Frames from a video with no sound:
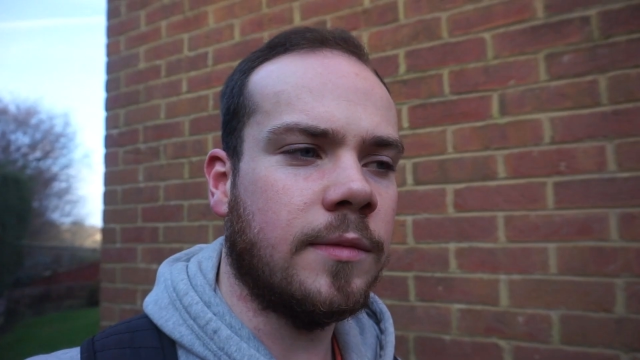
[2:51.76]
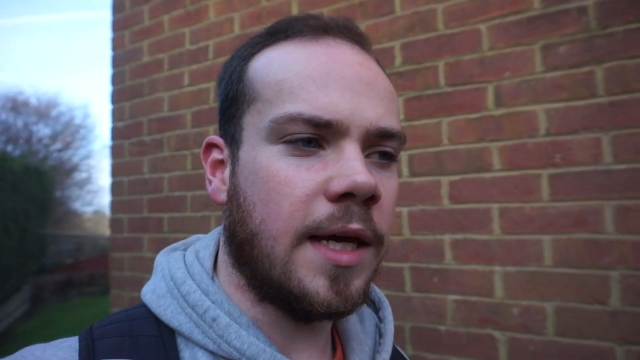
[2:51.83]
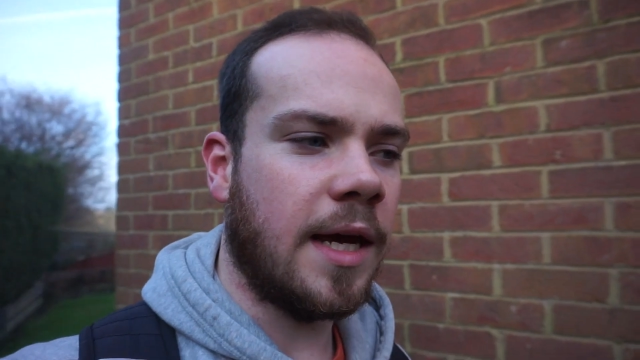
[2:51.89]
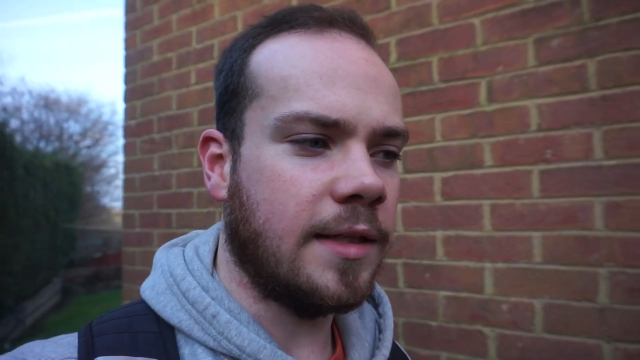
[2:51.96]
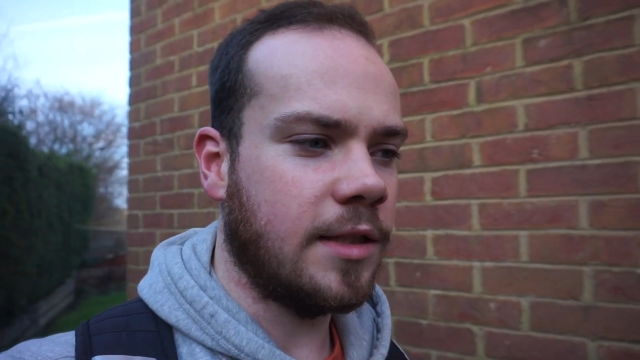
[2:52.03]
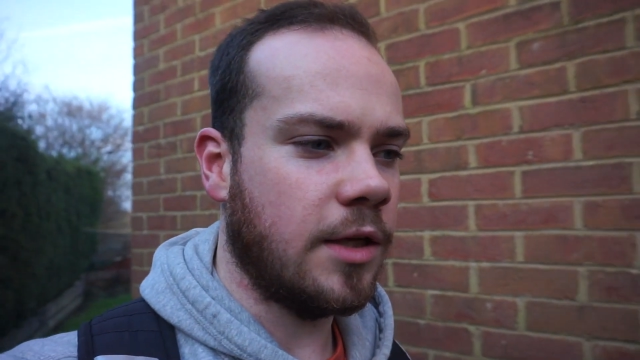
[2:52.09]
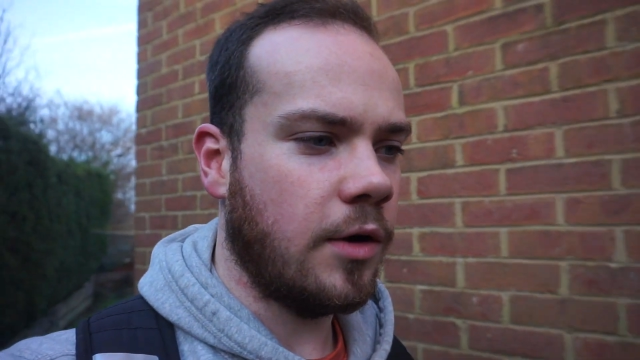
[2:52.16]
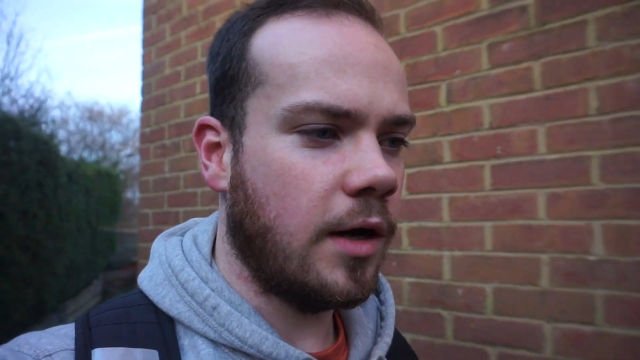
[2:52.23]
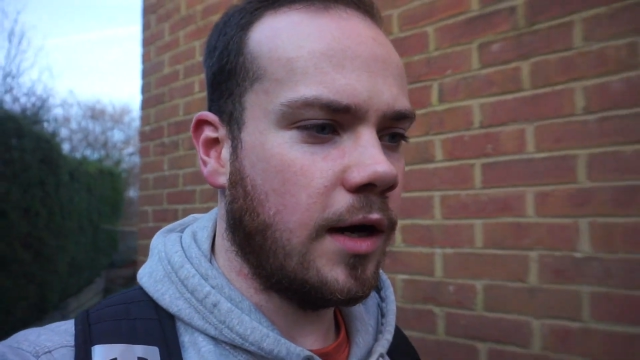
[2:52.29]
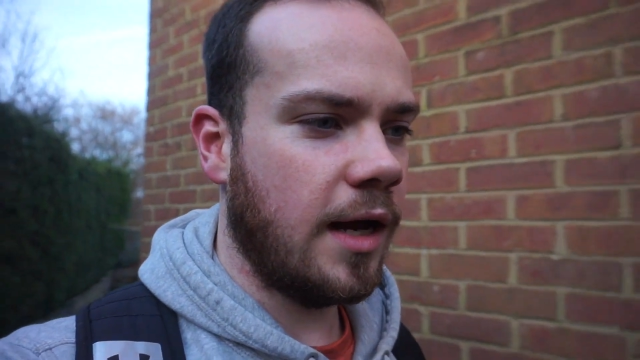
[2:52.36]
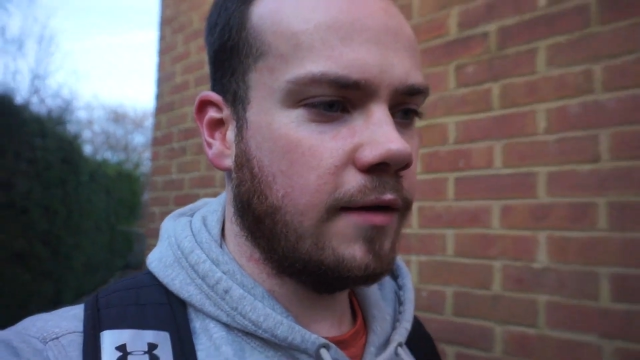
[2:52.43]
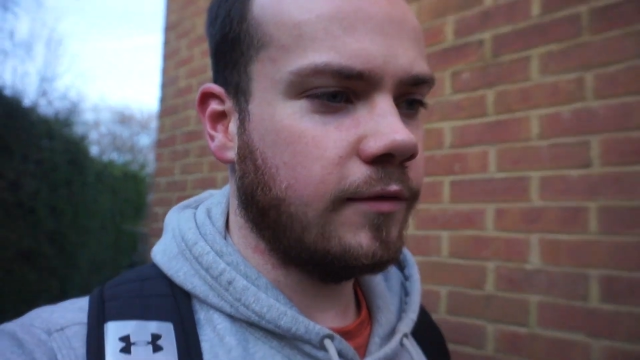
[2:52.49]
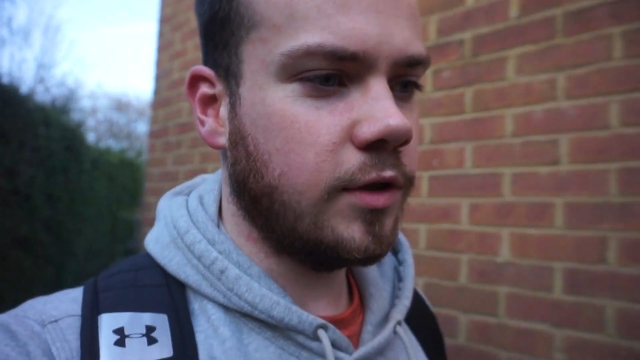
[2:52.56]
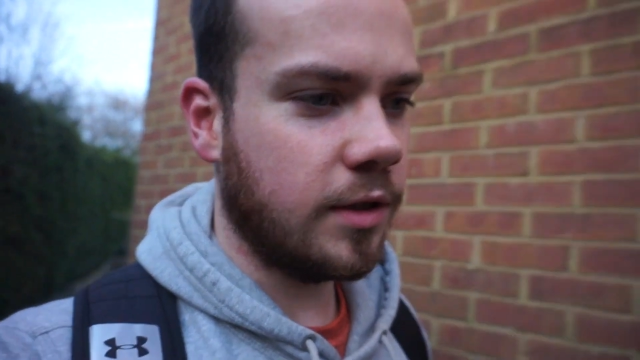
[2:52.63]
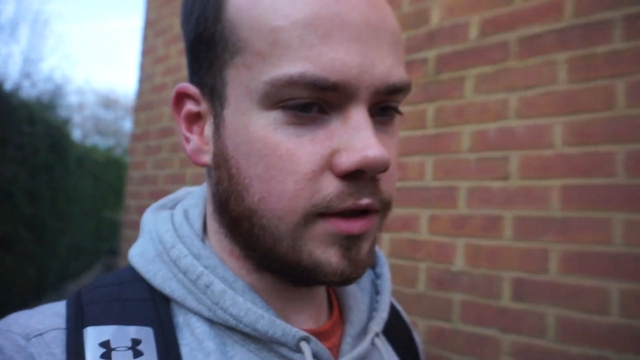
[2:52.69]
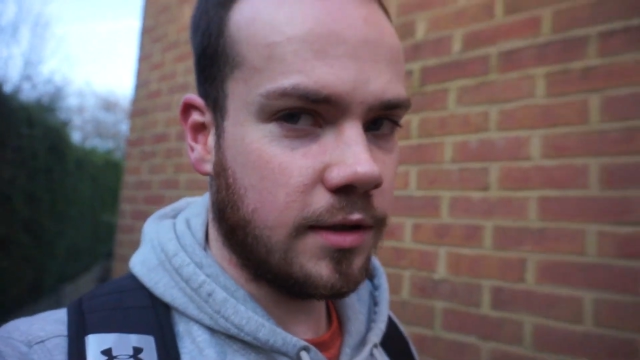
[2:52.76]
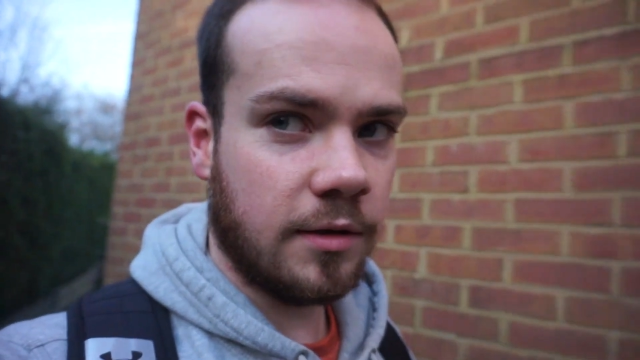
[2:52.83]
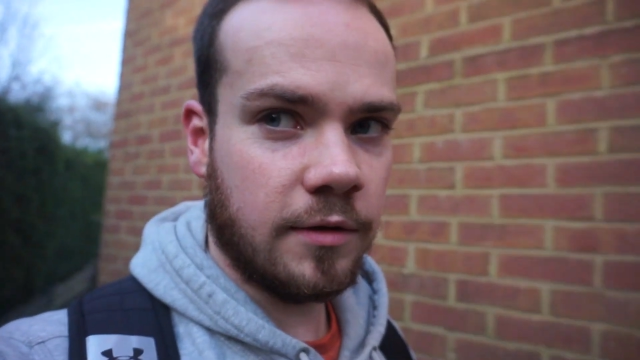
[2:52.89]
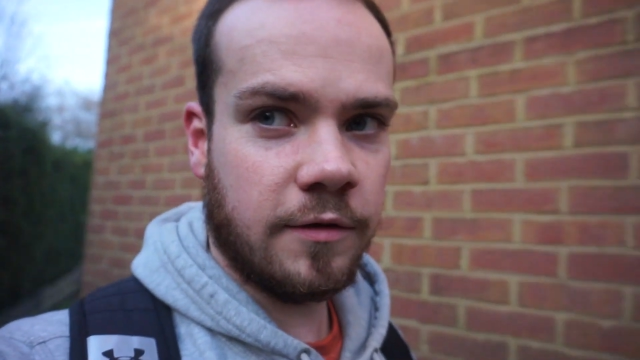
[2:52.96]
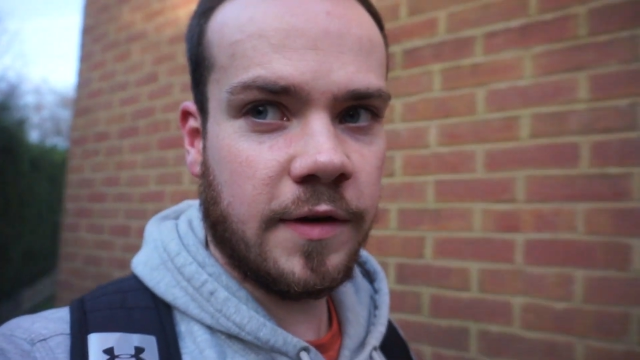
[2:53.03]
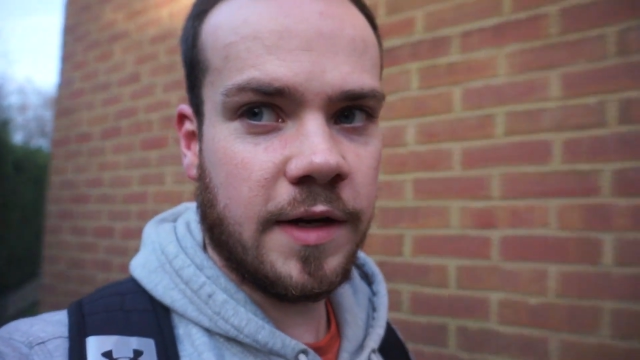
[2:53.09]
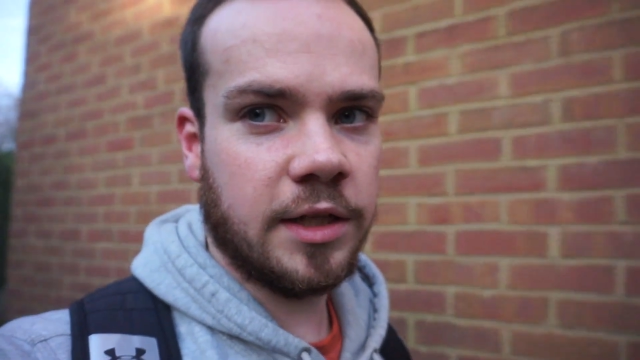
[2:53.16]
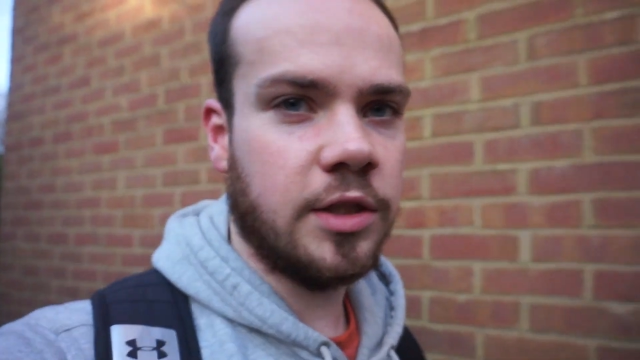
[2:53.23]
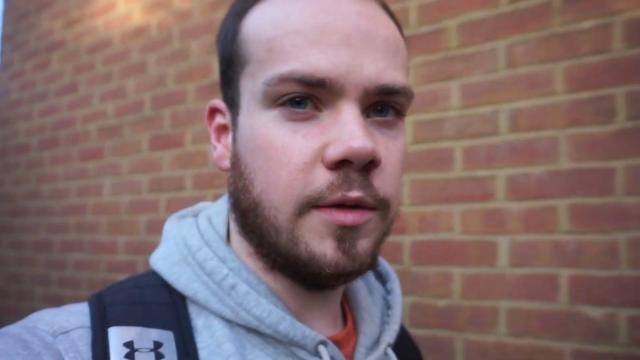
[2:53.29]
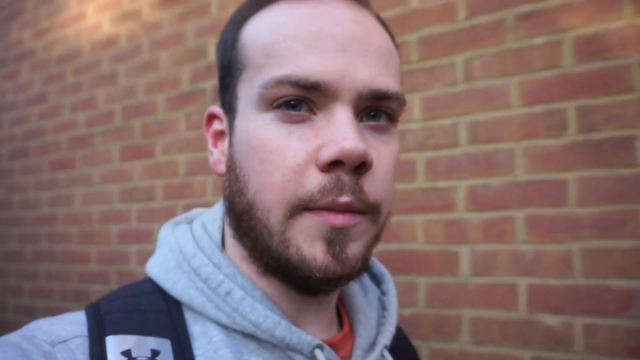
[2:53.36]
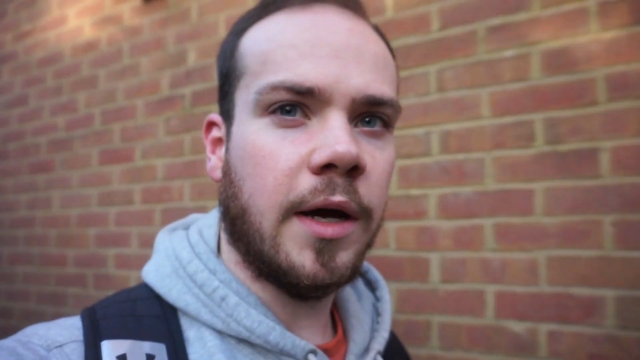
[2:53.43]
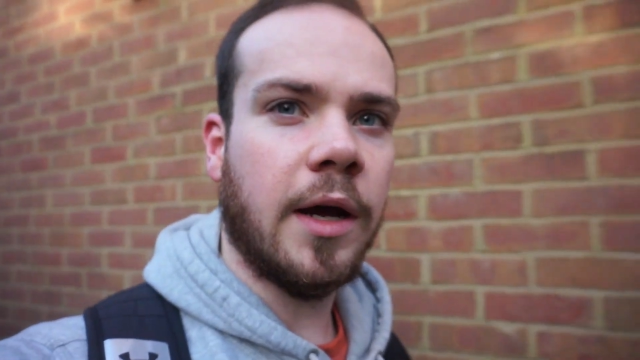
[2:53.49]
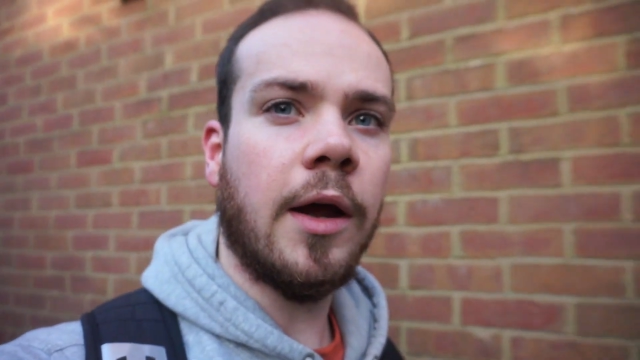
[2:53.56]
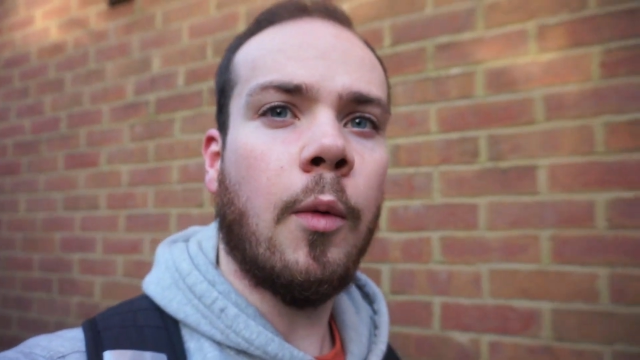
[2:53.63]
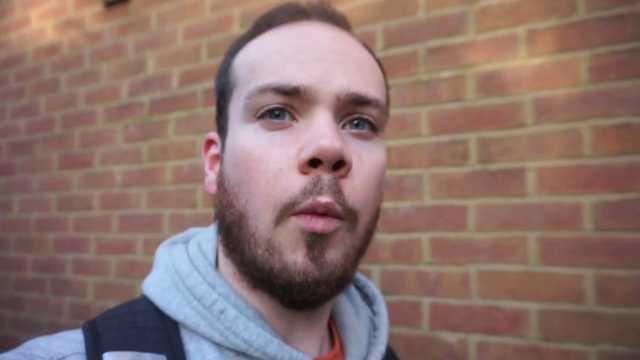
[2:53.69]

Okay, so I have just finished my